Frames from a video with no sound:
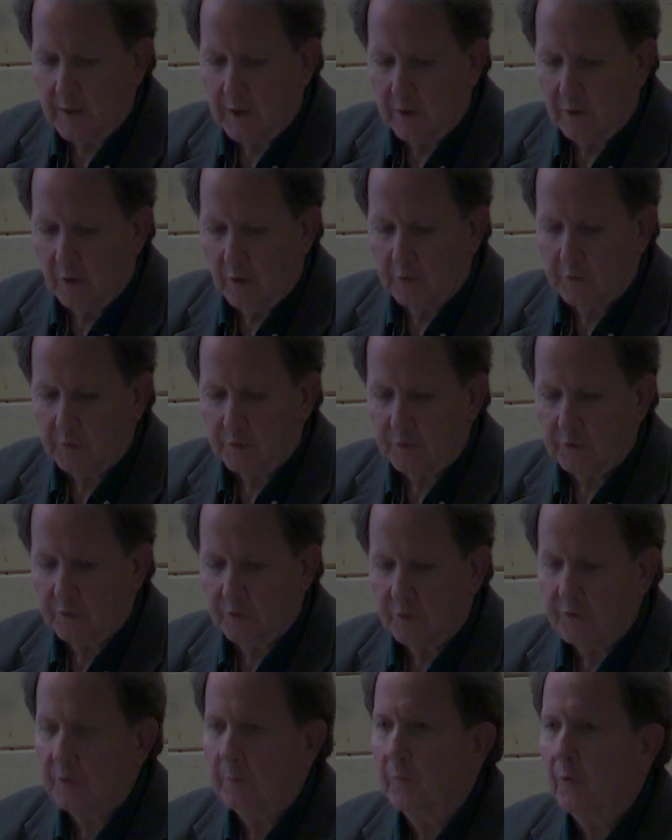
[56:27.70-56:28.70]
on
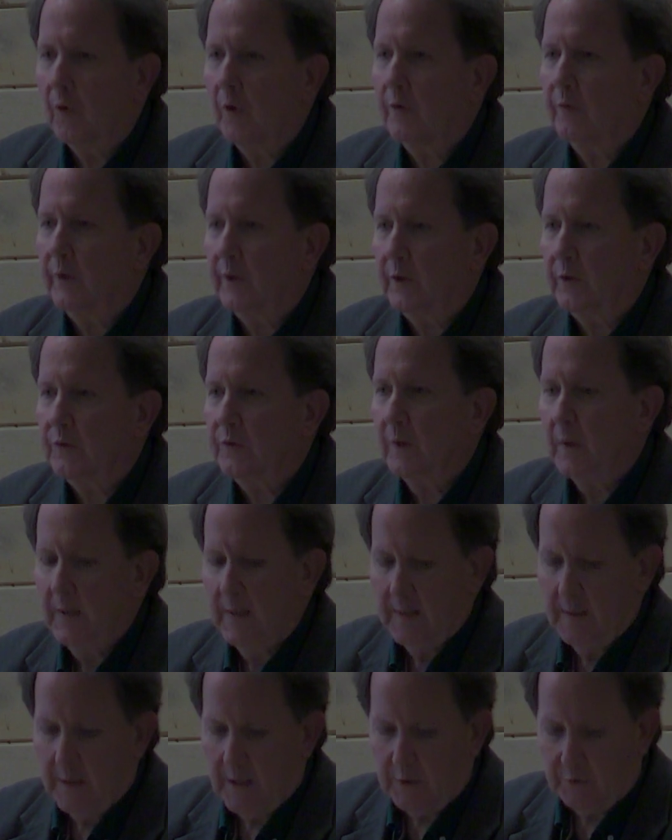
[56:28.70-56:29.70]
still some more critics.
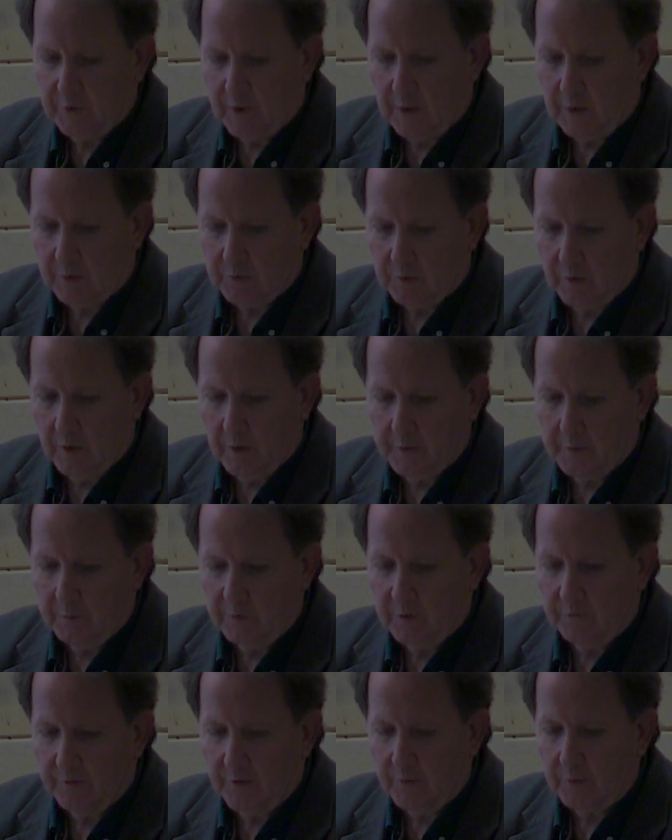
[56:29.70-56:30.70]
He takes on
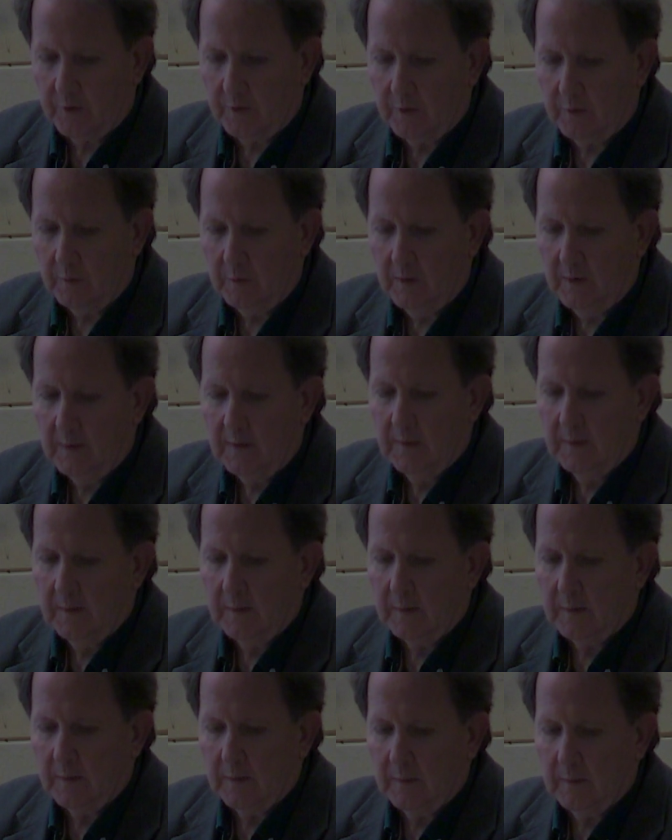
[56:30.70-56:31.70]
Devoto,
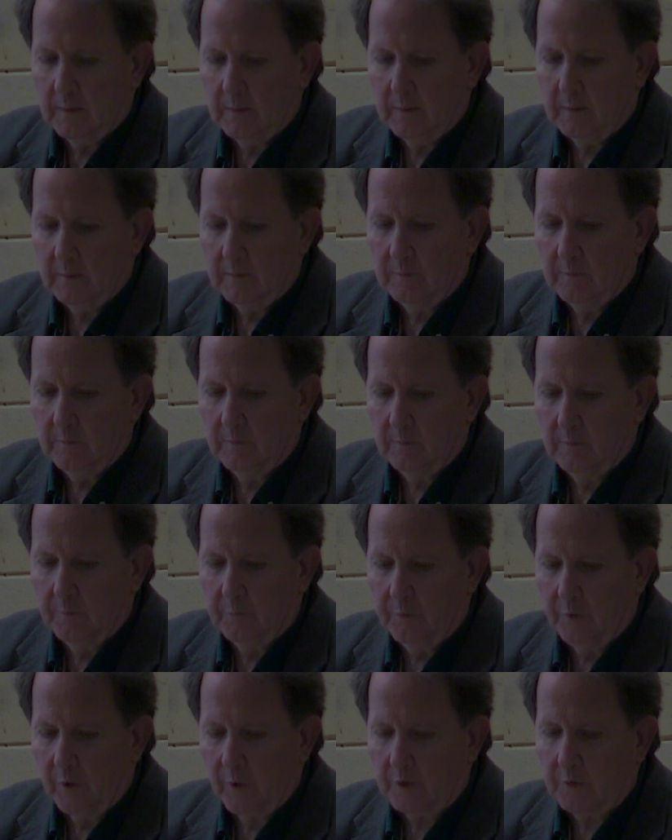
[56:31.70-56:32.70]

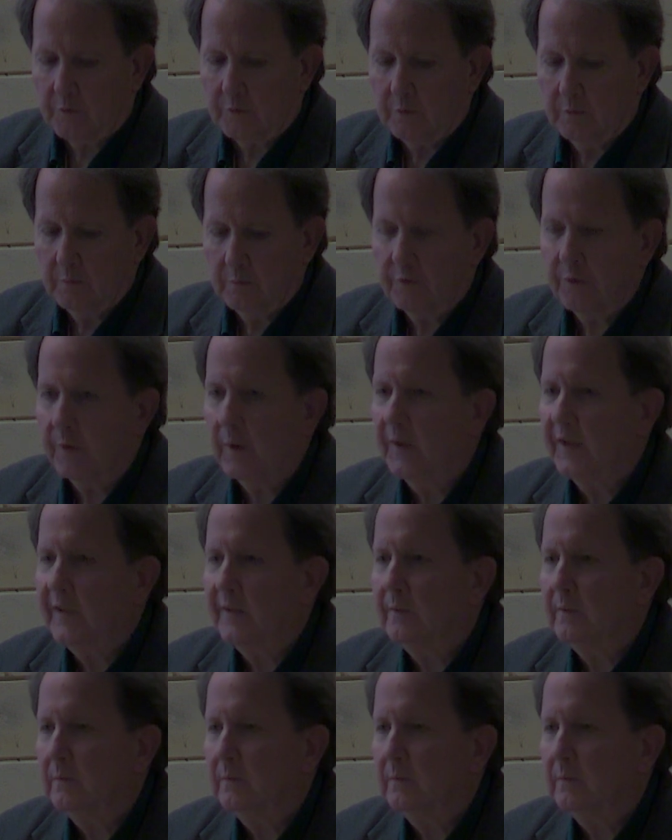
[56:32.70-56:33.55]
Brooks, Trilling,